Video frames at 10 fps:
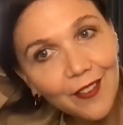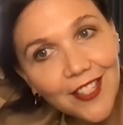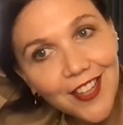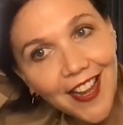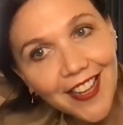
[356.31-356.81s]

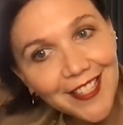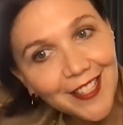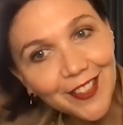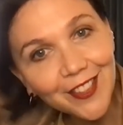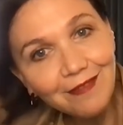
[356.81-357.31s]
which I can
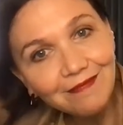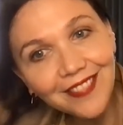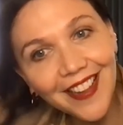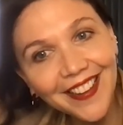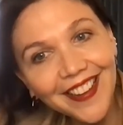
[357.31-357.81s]
do,
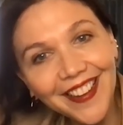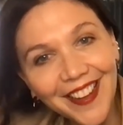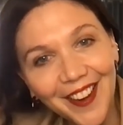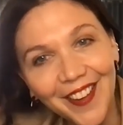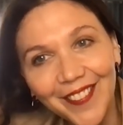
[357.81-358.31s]

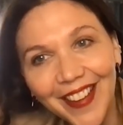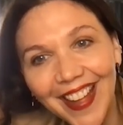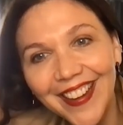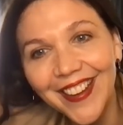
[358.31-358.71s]
you know?